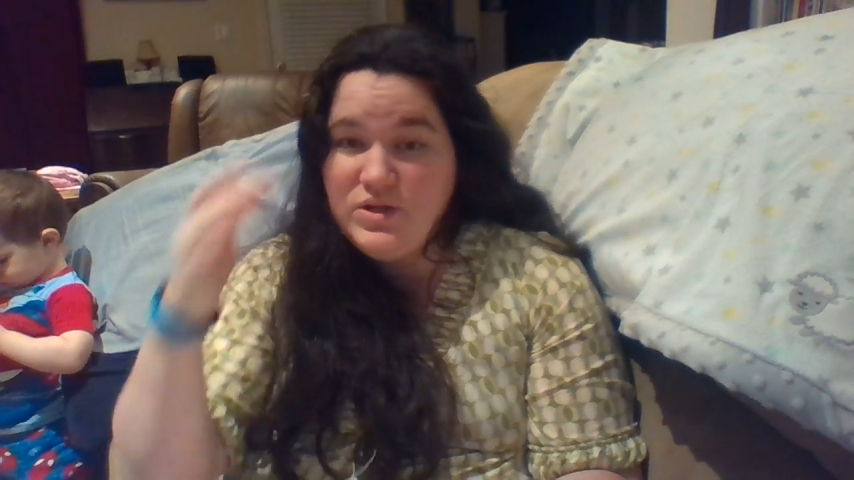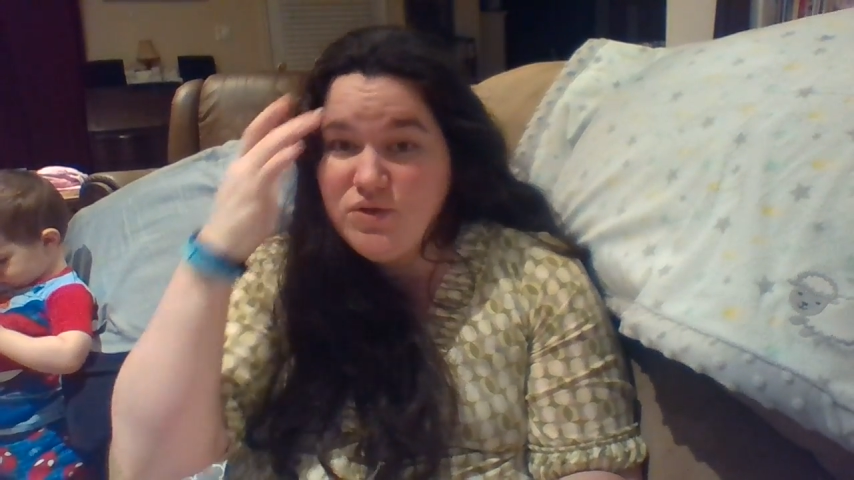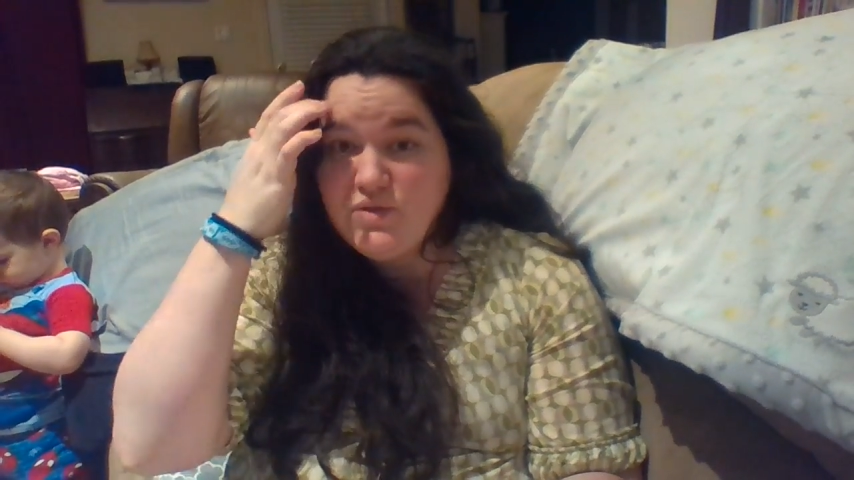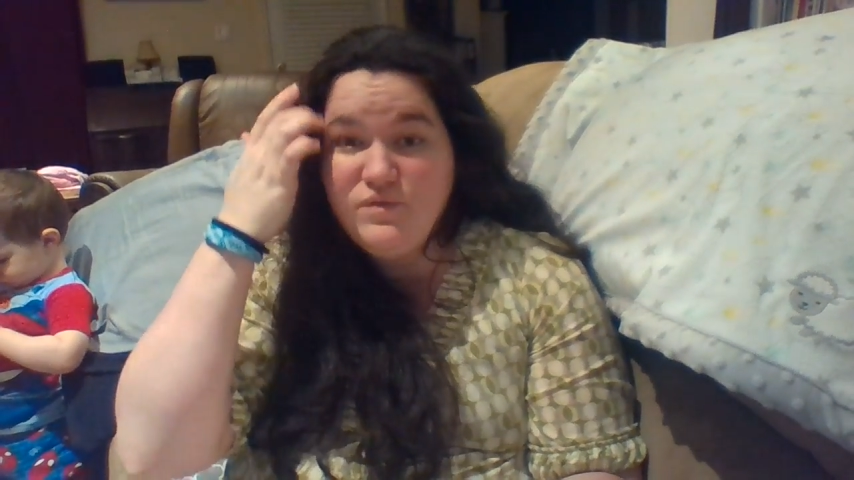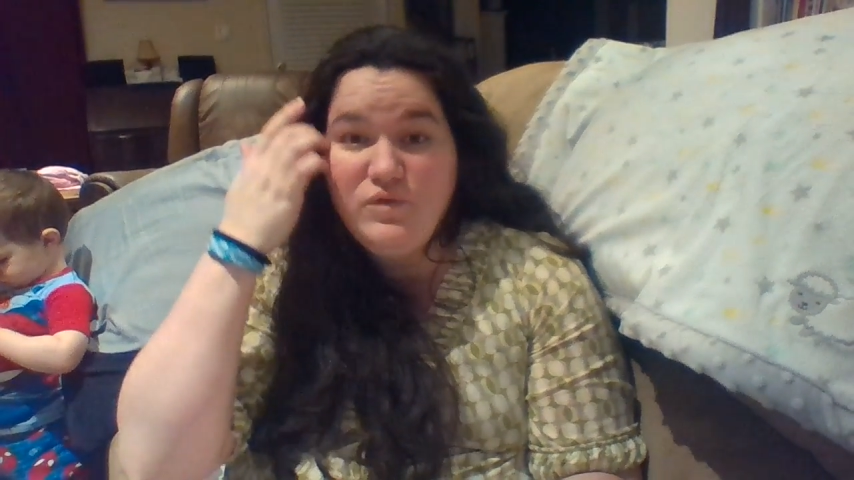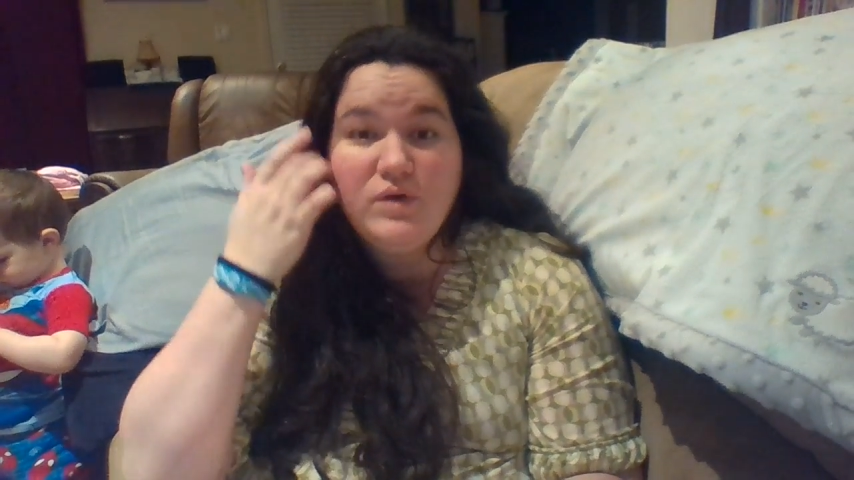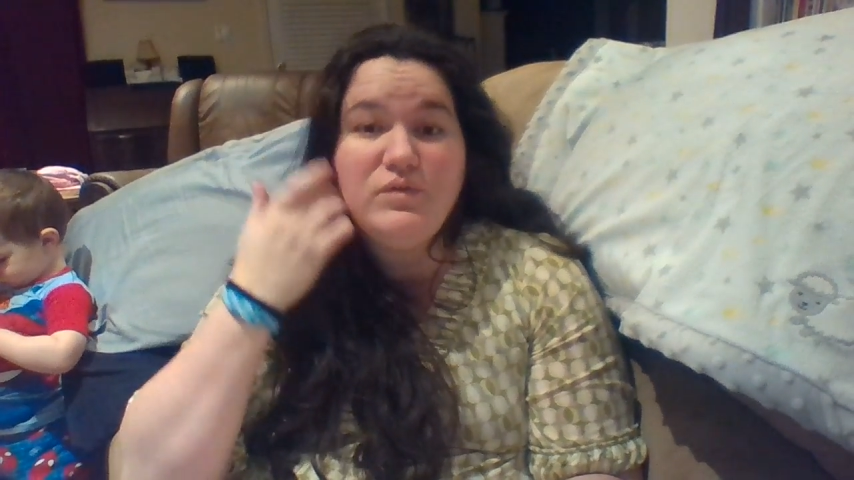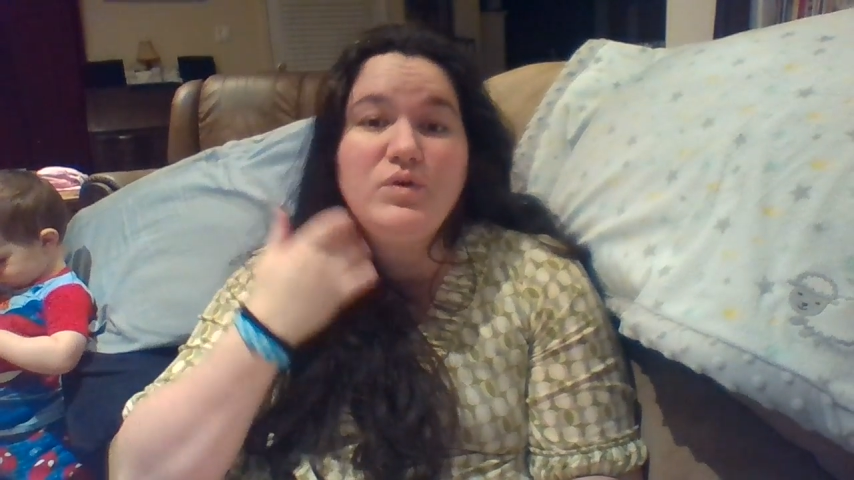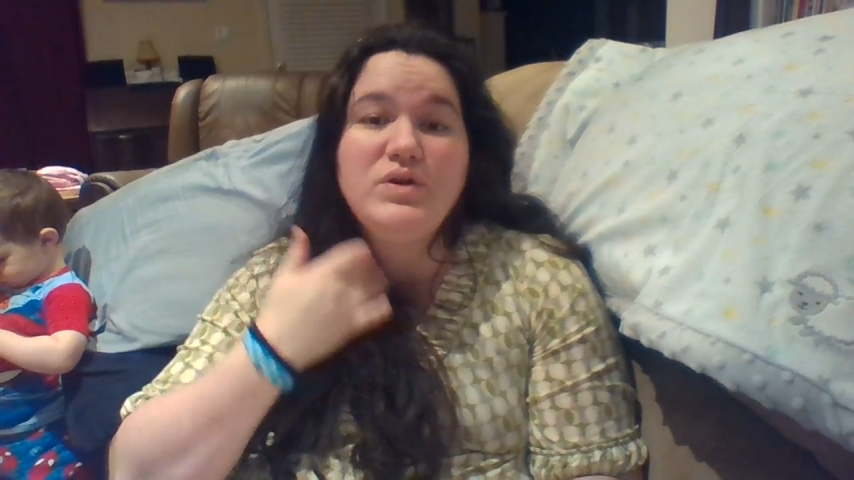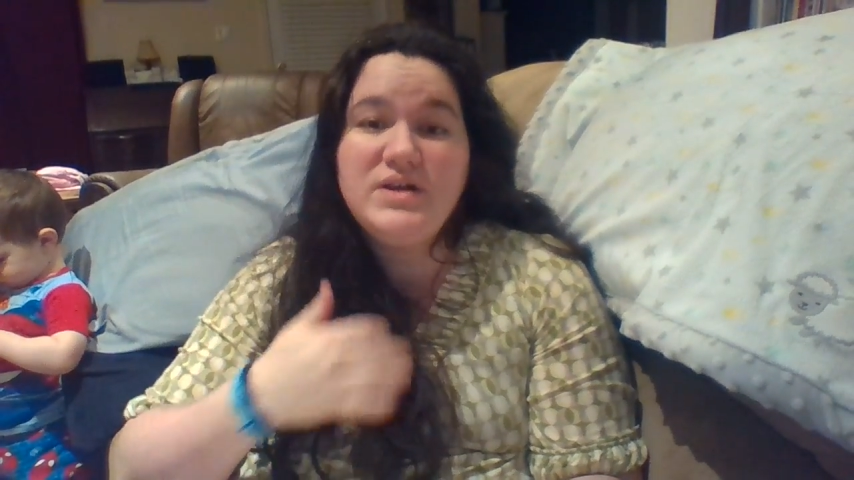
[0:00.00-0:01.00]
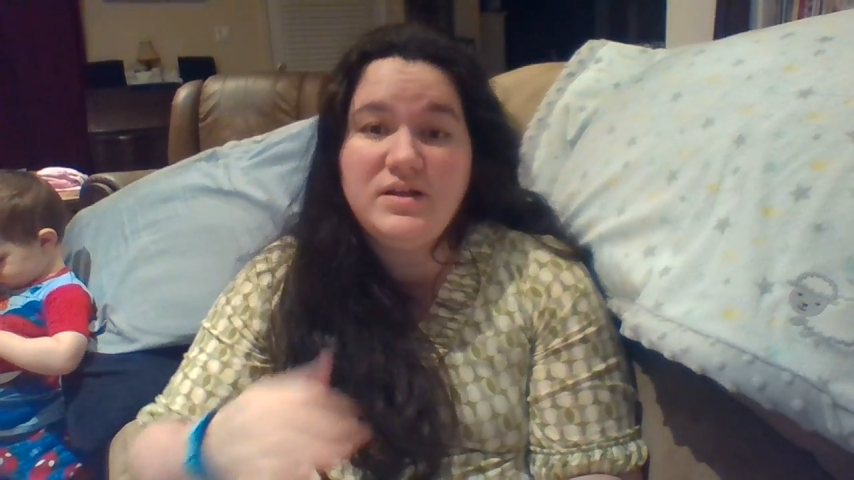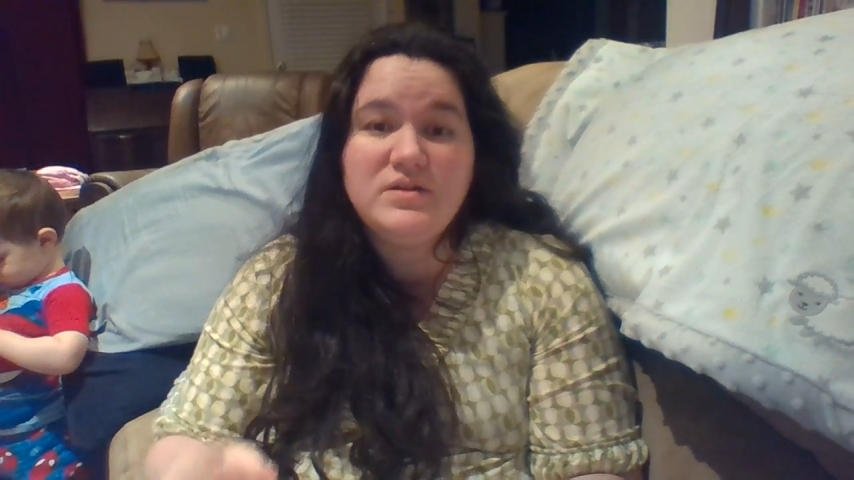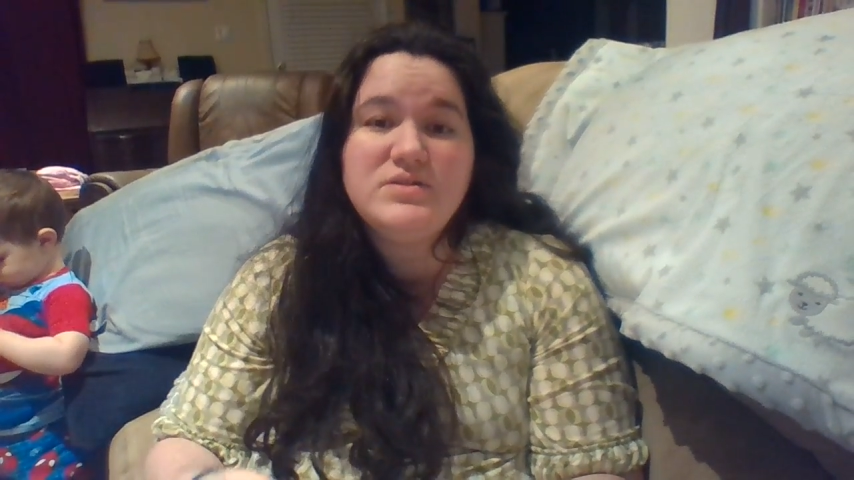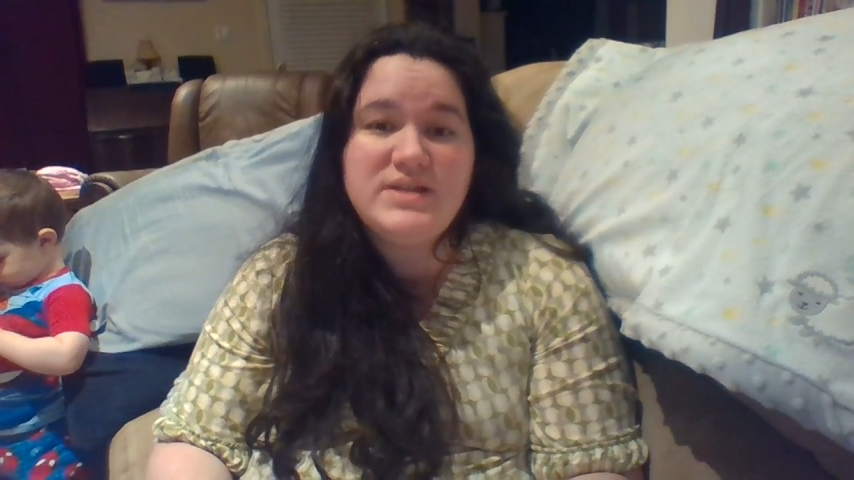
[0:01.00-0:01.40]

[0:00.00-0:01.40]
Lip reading: of those 4 for $1